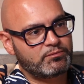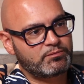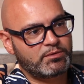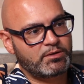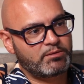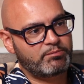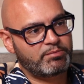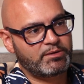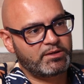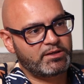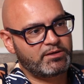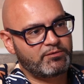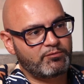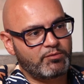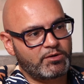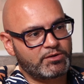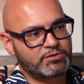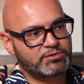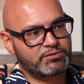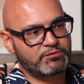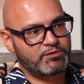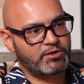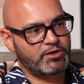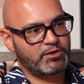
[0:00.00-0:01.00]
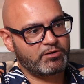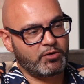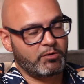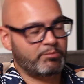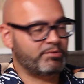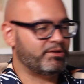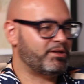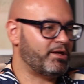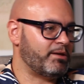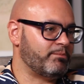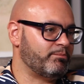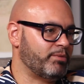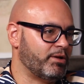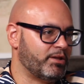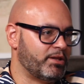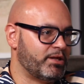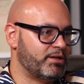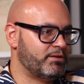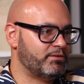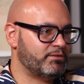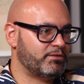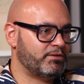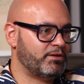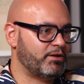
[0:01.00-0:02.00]
I believe once you've learned it all, I'll be dead by
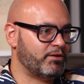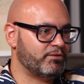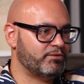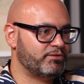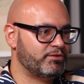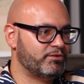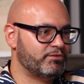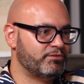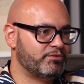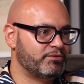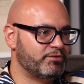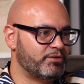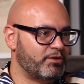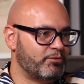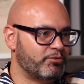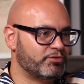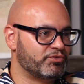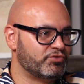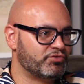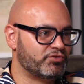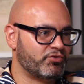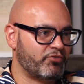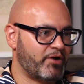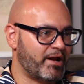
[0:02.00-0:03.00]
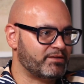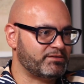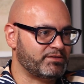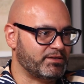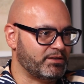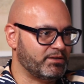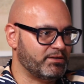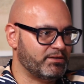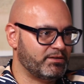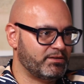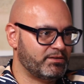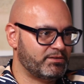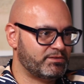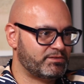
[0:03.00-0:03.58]
then. No one's cracked it.